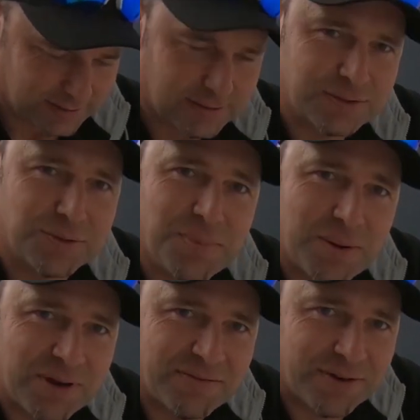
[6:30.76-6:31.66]
some
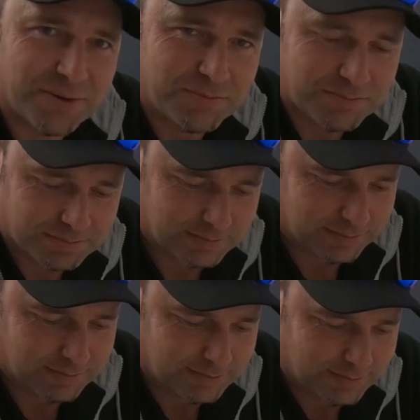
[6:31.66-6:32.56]
memory foam.
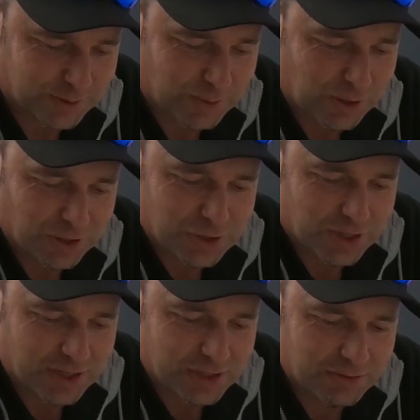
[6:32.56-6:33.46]
So what I'm going to
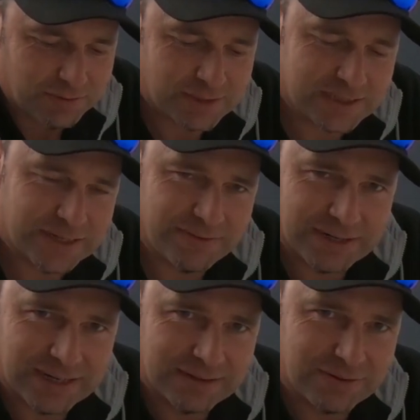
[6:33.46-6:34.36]
try and do, see if I
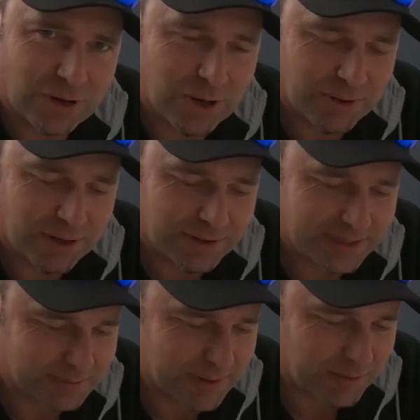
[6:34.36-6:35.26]
can crowbar
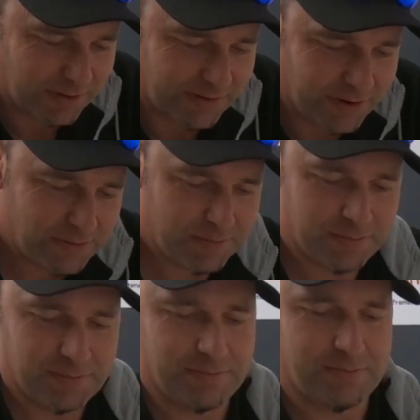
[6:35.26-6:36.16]
this memory foam
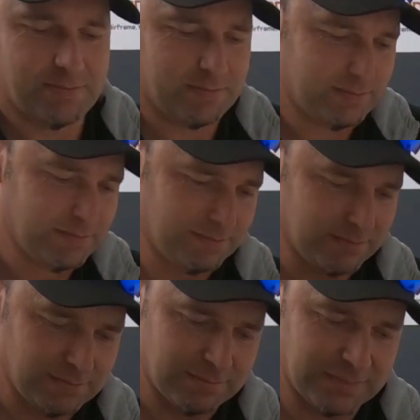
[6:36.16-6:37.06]

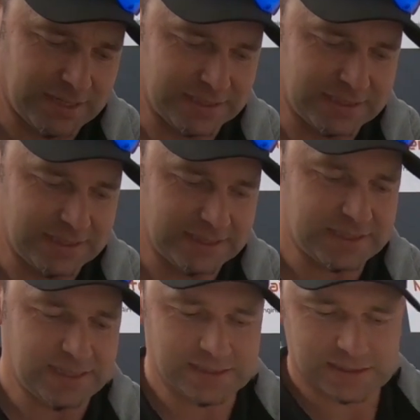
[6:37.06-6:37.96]
into these
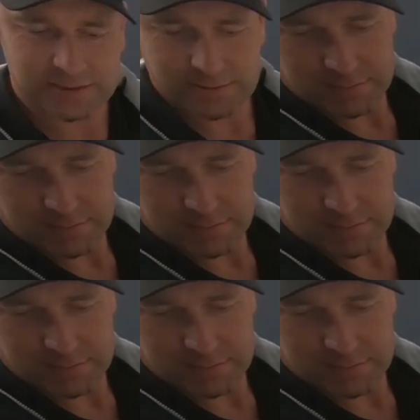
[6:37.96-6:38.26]
seats.